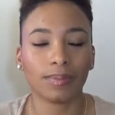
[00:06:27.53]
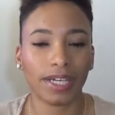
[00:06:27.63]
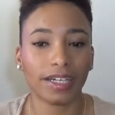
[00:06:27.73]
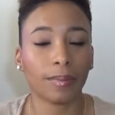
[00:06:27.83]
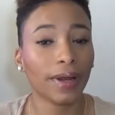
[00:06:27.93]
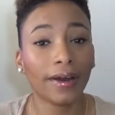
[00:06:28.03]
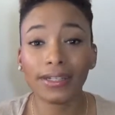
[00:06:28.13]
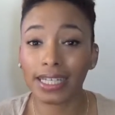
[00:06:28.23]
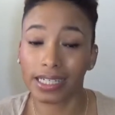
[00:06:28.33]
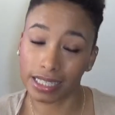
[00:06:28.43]
made it
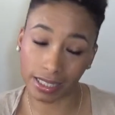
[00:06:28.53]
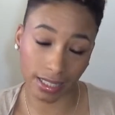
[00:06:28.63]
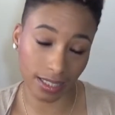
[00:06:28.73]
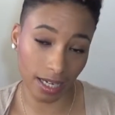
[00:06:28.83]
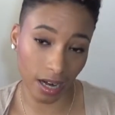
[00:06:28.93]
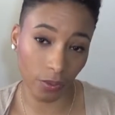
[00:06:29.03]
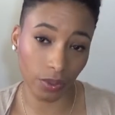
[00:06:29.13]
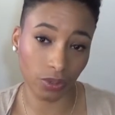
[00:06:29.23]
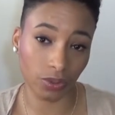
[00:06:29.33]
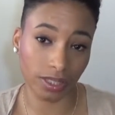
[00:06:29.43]
apparent that he does not
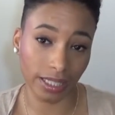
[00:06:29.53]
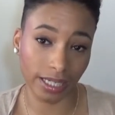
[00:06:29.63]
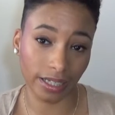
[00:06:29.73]
want to stay